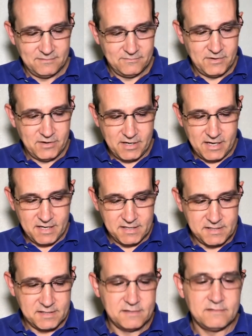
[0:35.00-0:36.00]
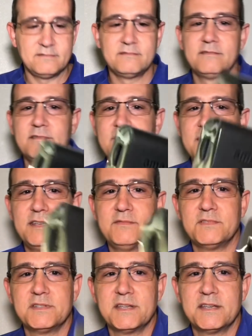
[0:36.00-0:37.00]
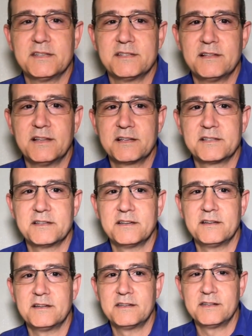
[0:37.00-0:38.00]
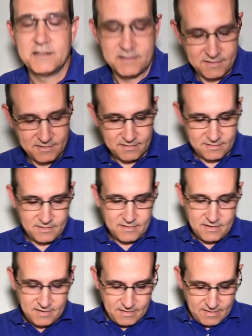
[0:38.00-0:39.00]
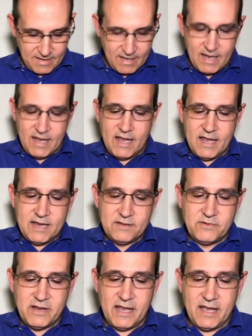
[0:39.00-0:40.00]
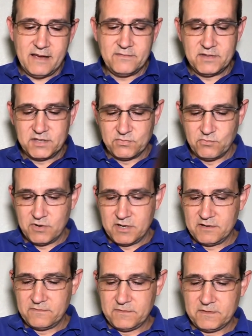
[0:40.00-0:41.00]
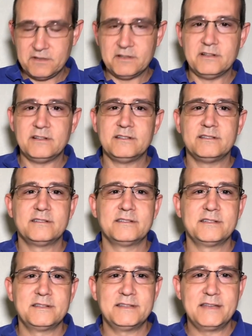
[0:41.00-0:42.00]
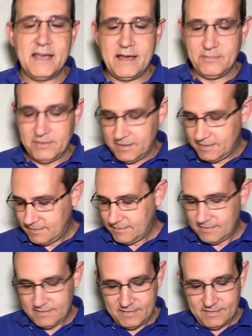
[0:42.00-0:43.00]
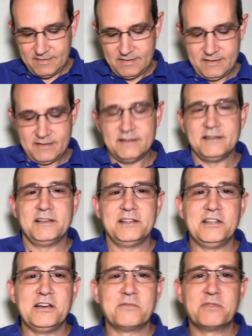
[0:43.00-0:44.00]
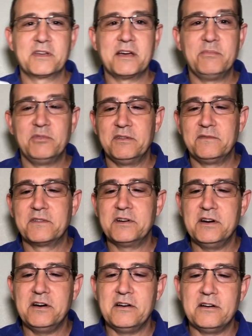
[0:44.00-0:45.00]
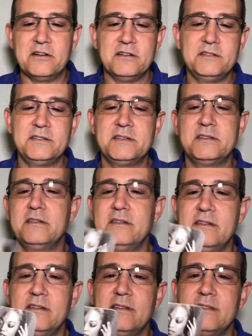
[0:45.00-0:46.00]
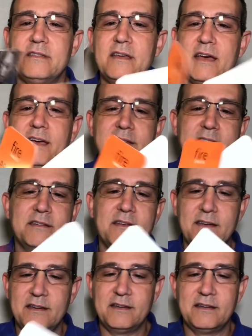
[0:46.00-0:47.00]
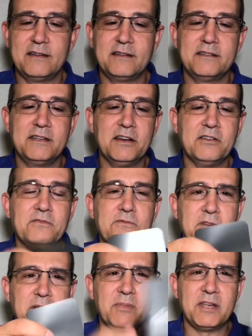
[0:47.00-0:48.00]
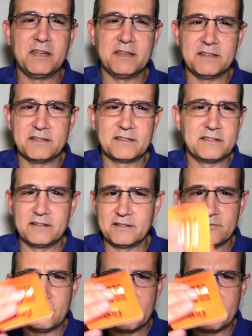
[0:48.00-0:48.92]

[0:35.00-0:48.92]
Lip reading: very nice, even says Alexa on it, and we have this wonderful tablet along with a couple of cards that, you know, freebies to